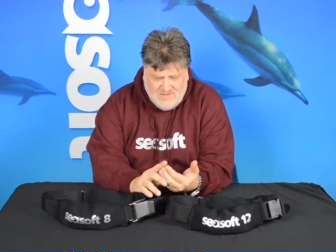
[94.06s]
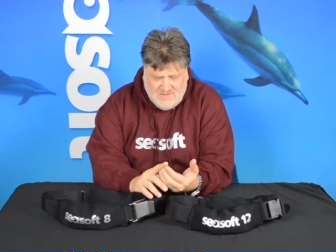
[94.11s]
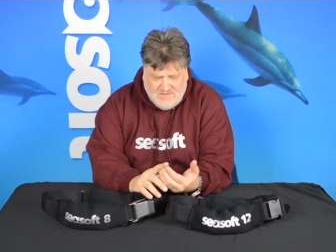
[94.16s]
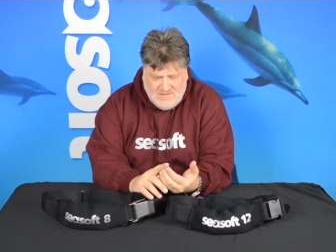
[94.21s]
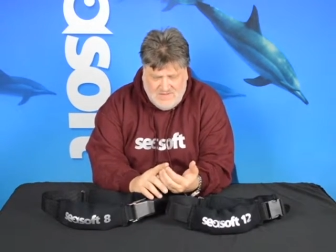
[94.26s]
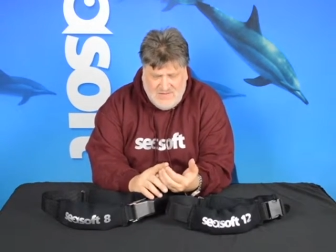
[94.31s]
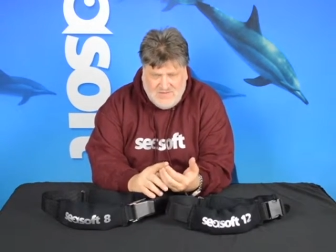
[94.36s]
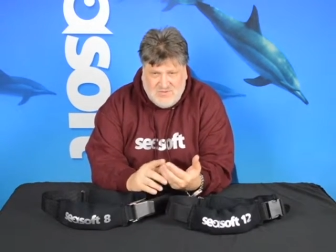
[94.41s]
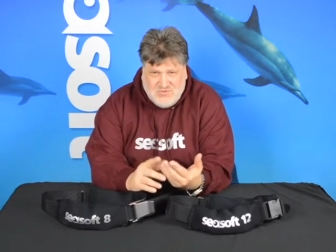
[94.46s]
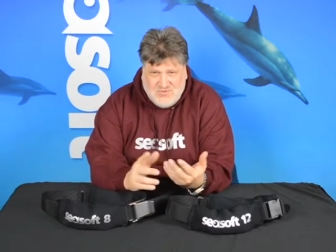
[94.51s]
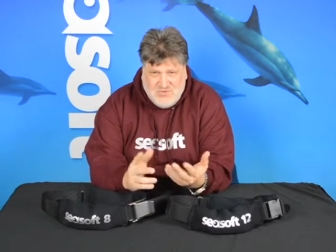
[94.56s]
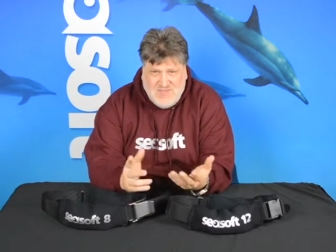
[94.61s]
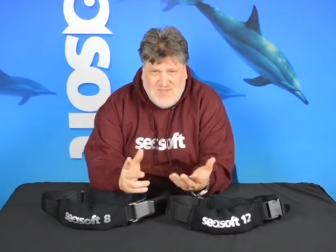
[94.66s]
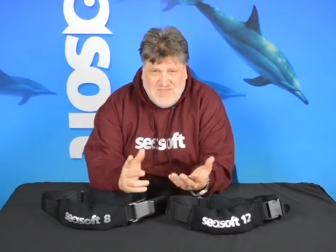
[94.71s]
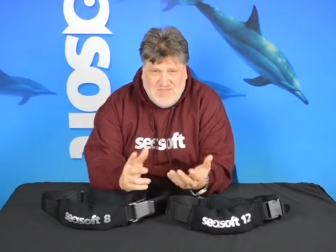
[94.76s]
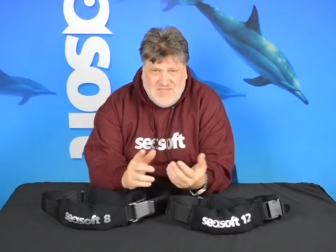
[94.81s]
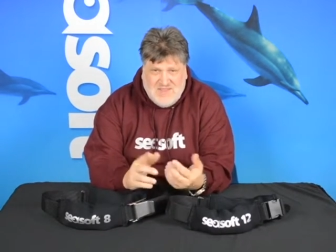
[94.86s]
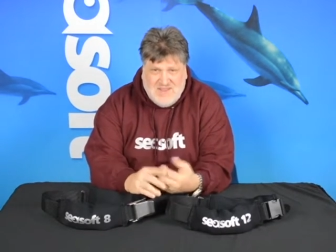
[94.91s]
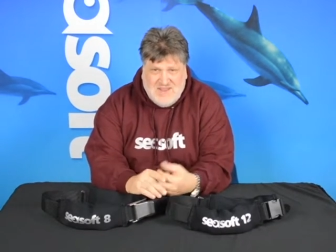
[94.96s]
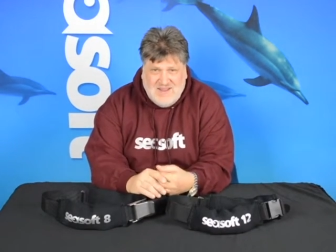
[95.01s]
Let's
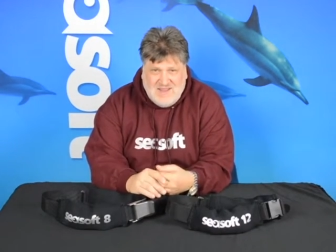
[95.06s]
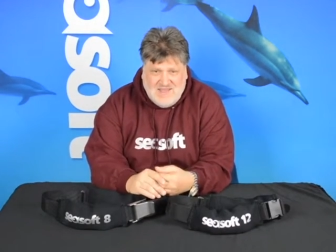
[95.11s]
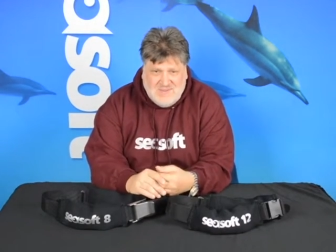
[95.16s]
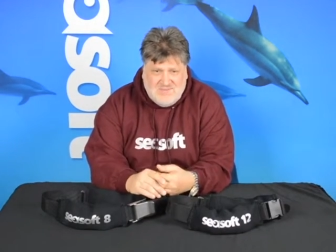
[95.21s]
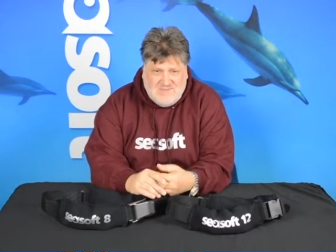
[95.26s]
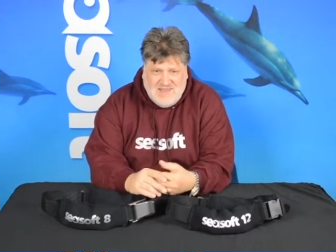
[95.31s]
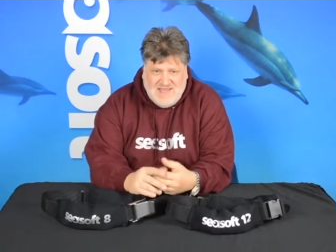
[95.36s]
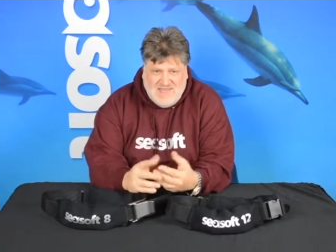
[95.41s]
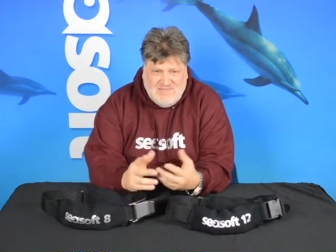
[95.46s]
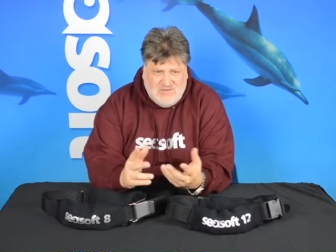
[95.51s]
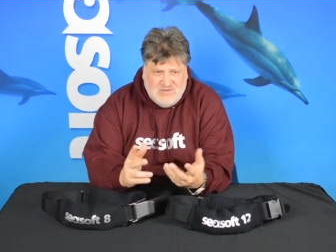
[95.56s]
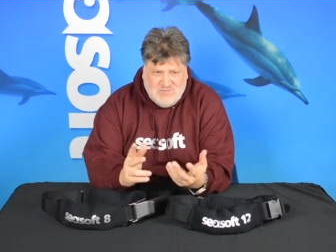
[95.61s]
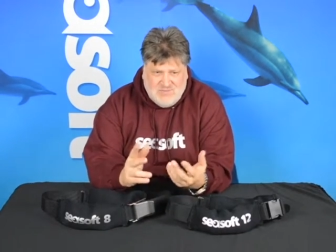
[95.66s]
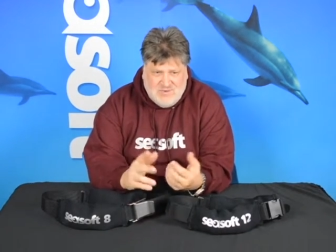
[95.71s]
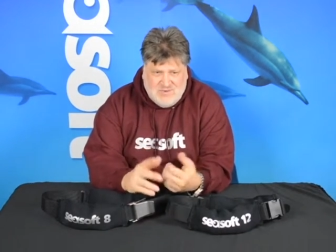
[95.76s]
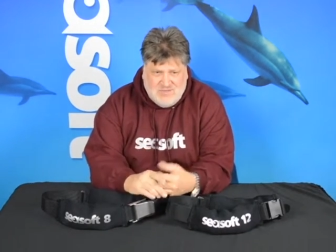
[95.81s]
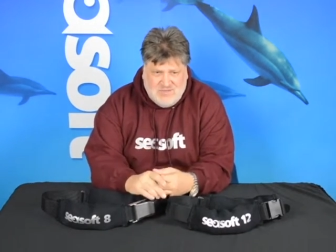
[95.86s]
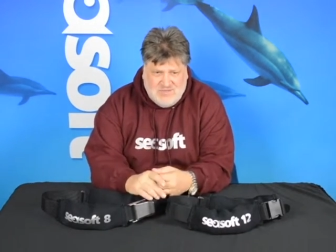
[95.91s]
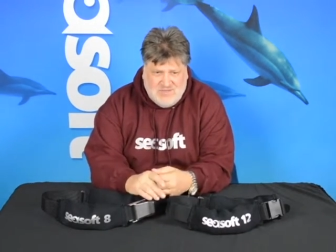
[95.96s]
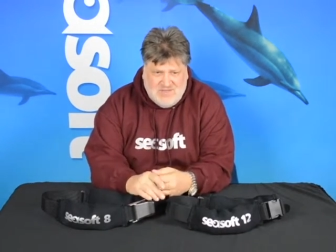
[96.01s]
say that I'm diving
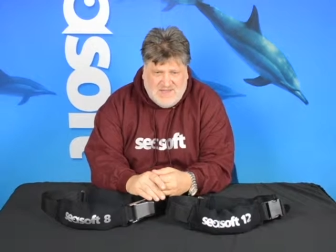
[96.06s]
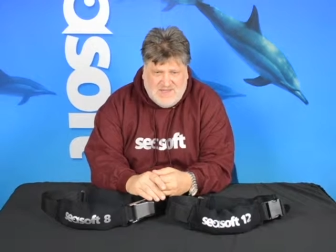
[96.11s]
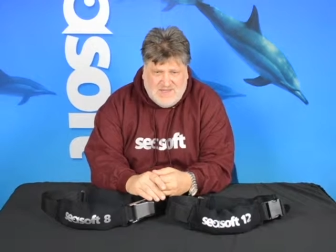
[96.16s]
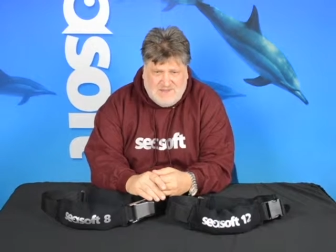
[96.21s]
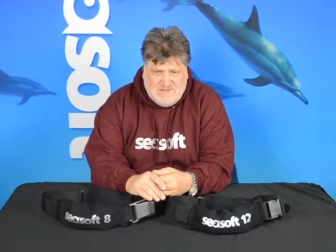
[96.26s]
with